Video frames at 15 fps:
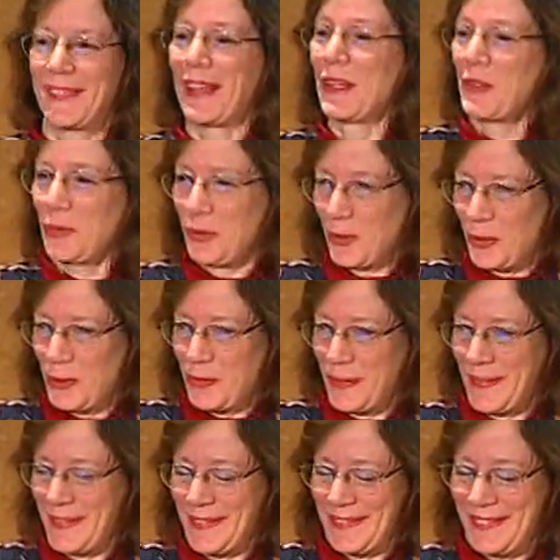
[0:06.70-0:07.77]
thank you, Joel, for
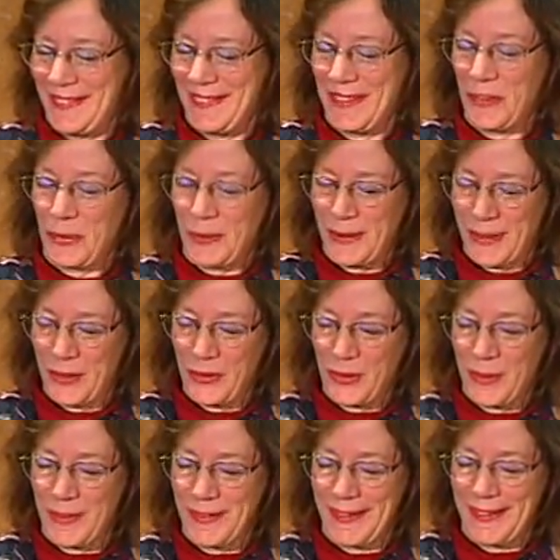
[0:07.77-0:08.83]
that
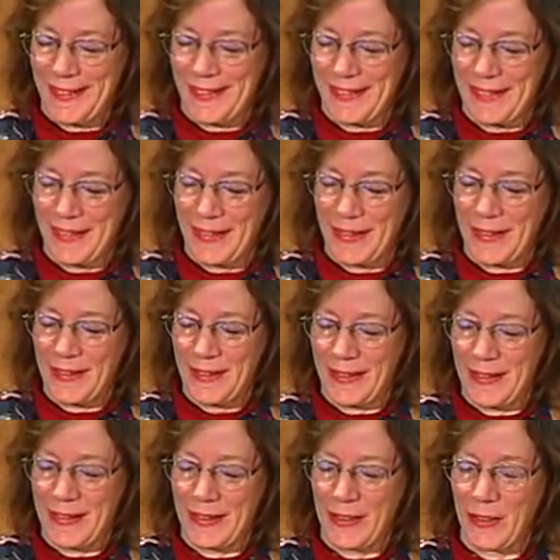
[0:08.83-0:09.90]
introduction, and uh,
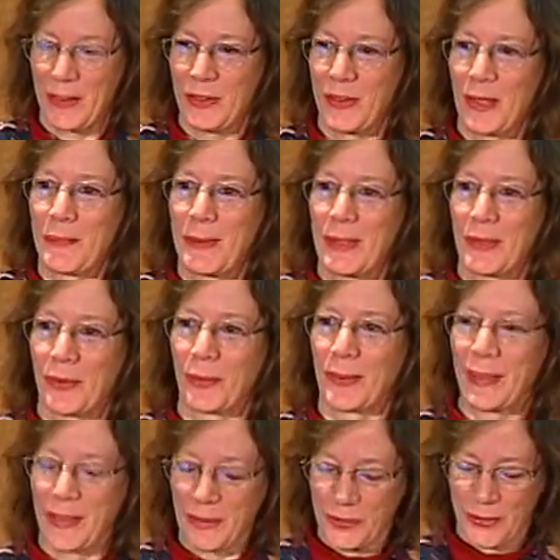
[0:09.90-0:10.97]
uh, Debbie as
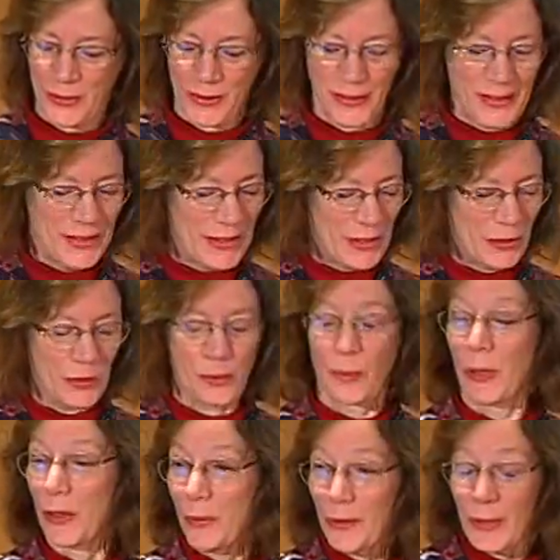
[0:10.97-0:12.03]
well for your
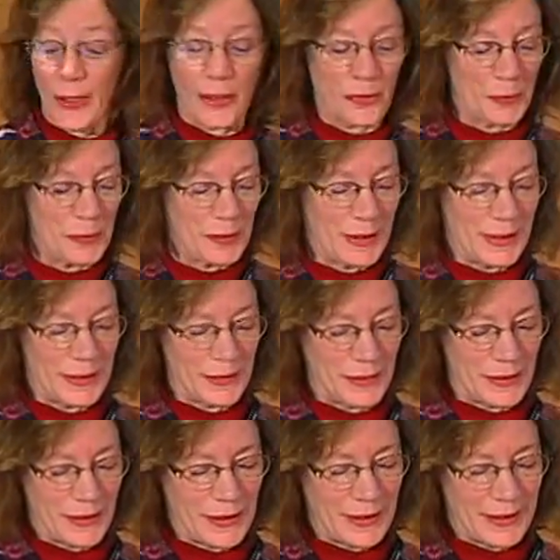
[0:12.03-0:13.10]
wonderful
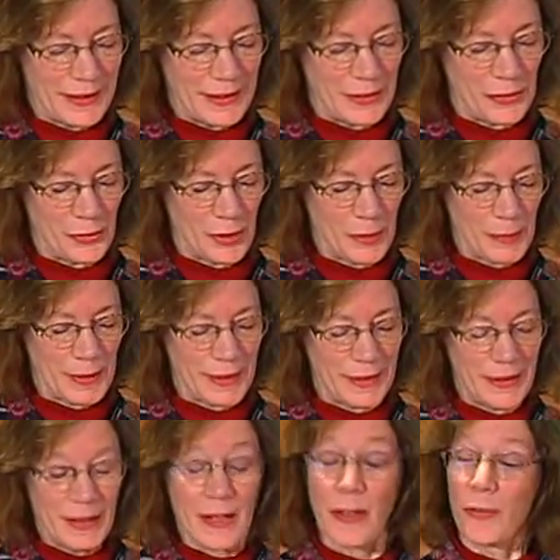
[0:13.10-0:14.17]
hospitality uh, during my
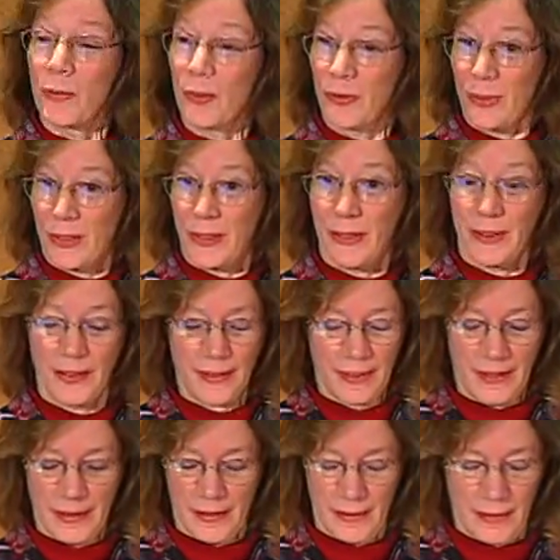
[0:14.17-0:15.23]
visit here
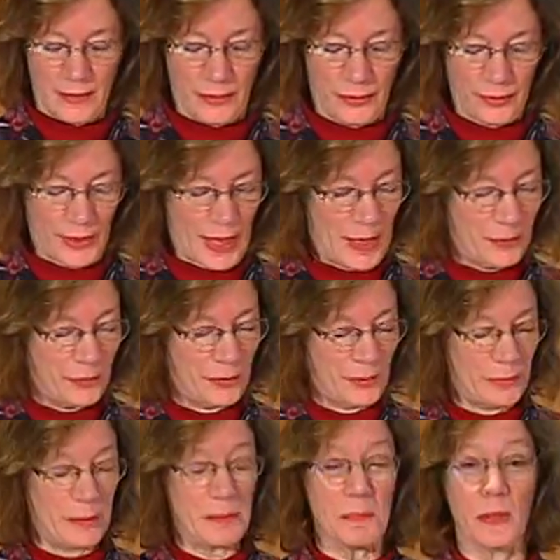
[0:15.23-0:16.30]
in this
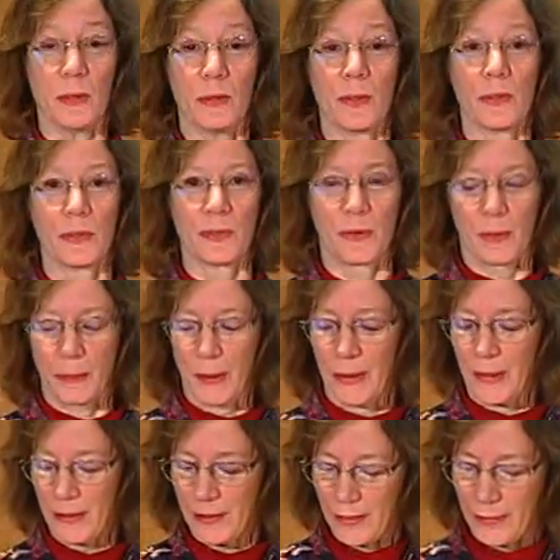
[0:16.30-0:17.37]
absolutely beautiful
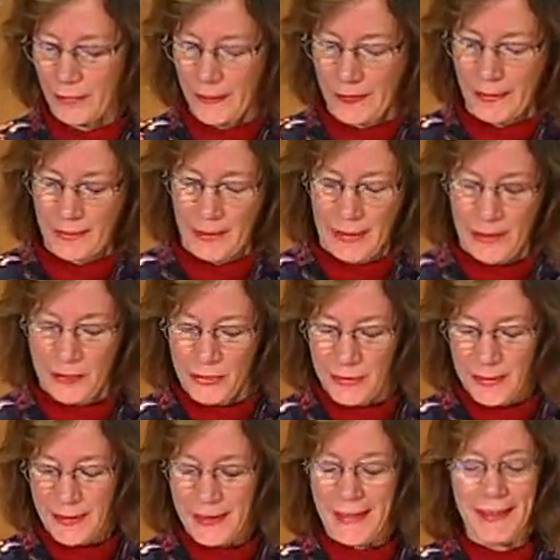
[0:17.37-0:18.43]
part of the
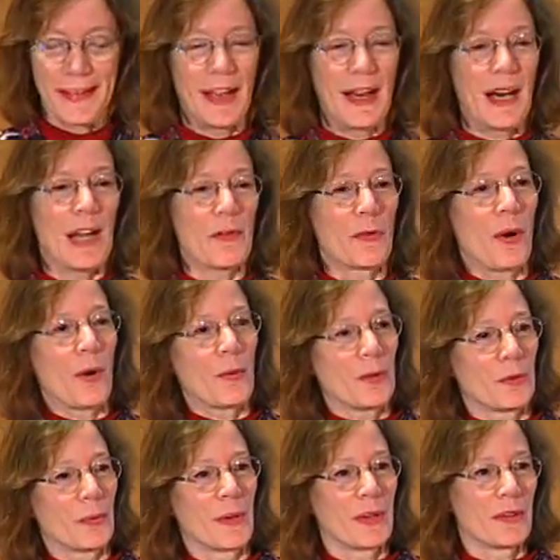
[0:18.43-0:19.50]
nation. I've
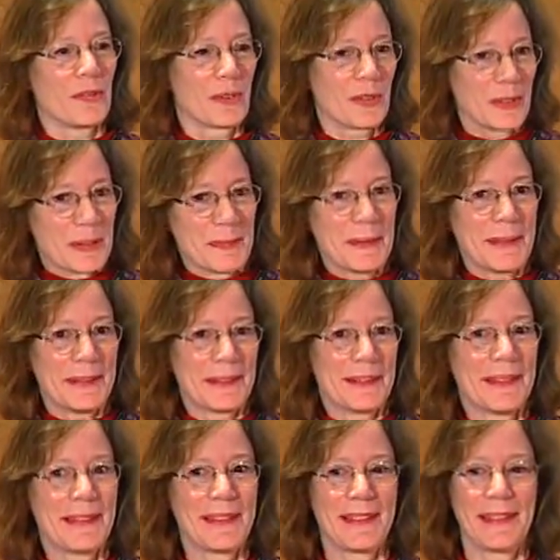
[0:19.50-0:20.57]
always wanted to come here,
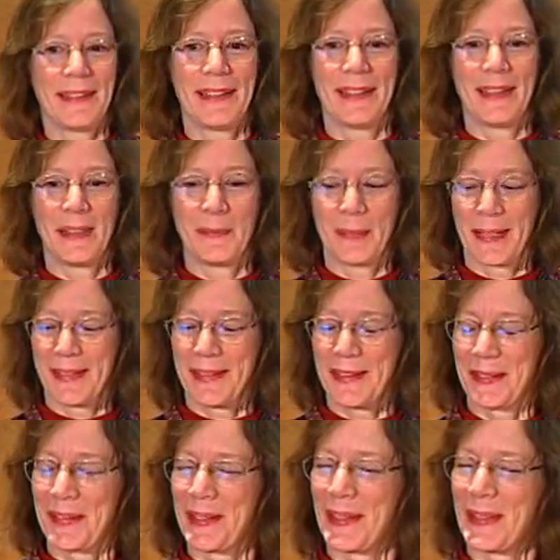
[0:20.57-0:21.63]
um, and
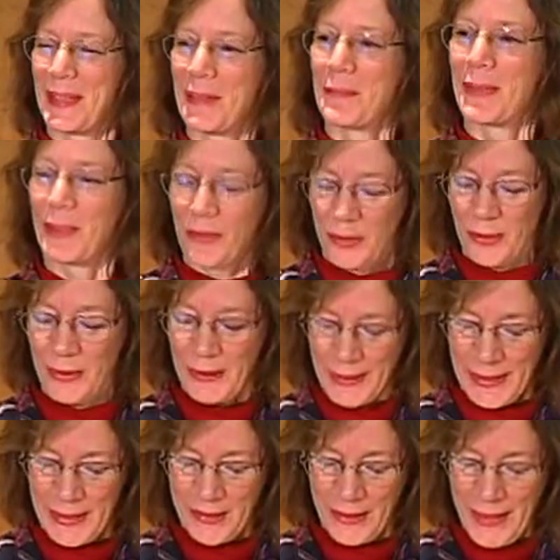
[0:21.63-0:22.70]
here I am. It's a
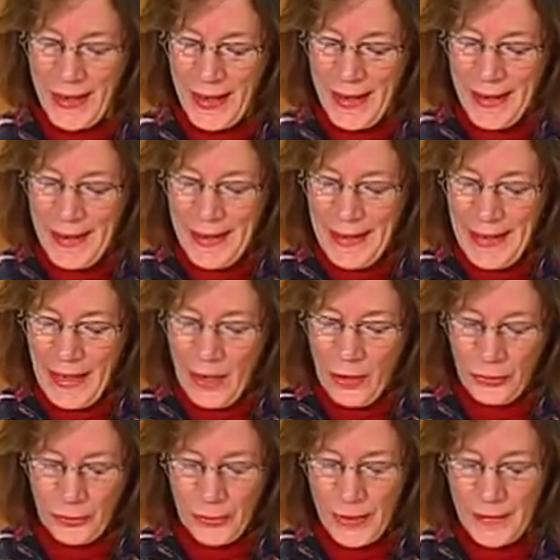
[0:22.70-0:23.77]
delight. I
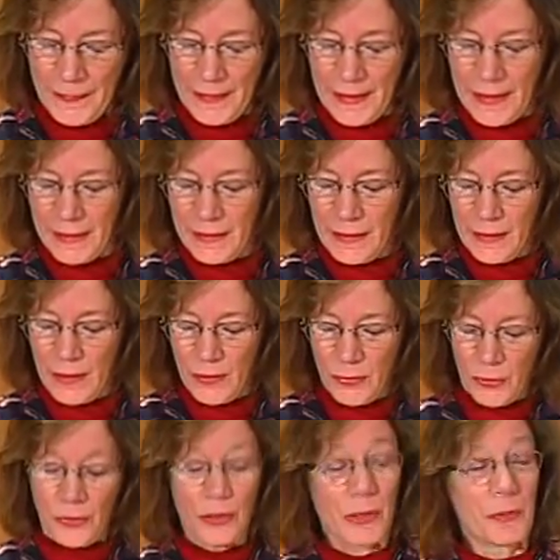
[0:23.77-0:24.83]
also want to thank the
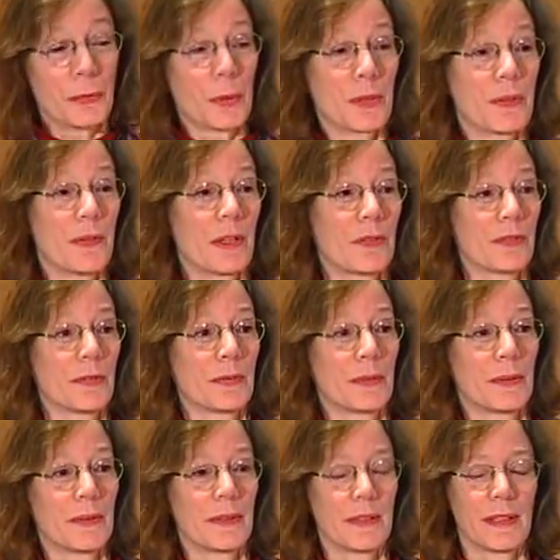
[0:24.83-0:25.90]
Virginia Book
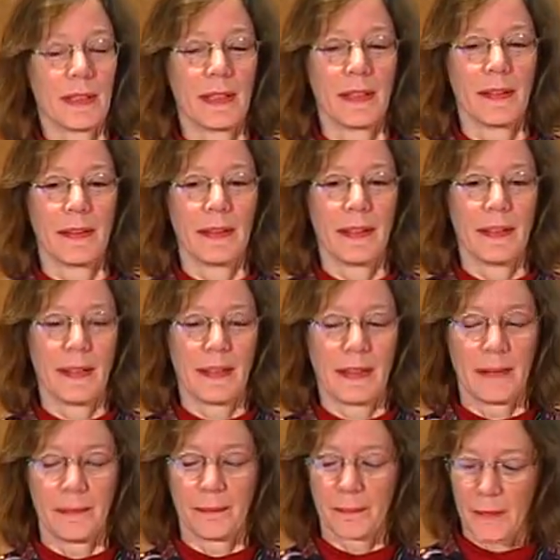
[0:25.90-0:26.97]
Festival and the
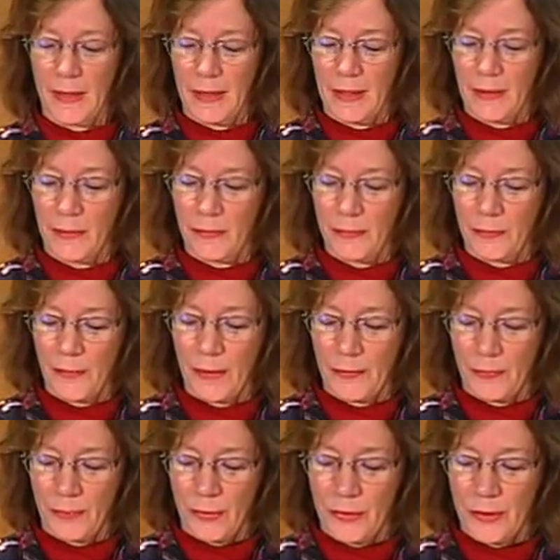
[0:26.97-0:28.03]
um, uh,
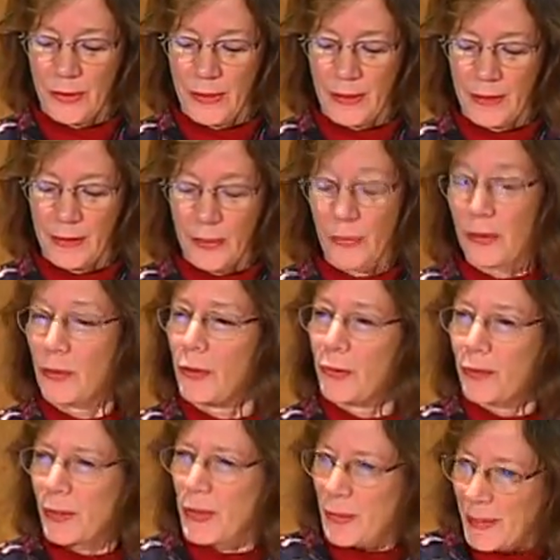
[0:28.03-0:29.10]
Virginia
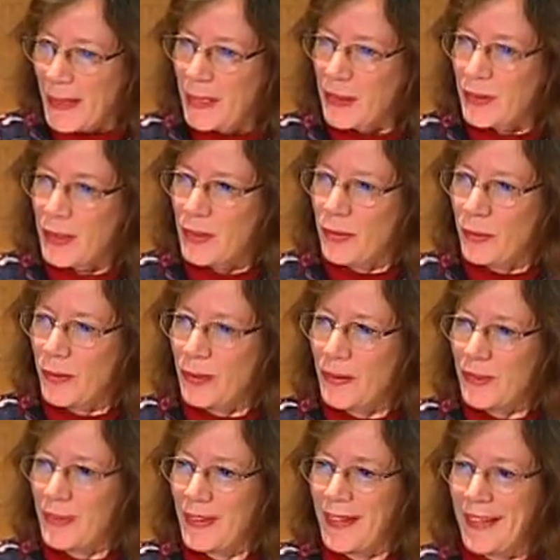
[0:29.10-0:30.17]
Institute for Humanities, was
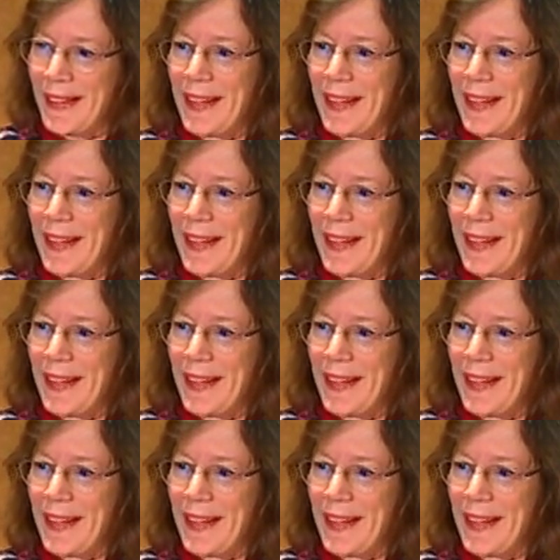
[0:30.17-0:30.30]
it?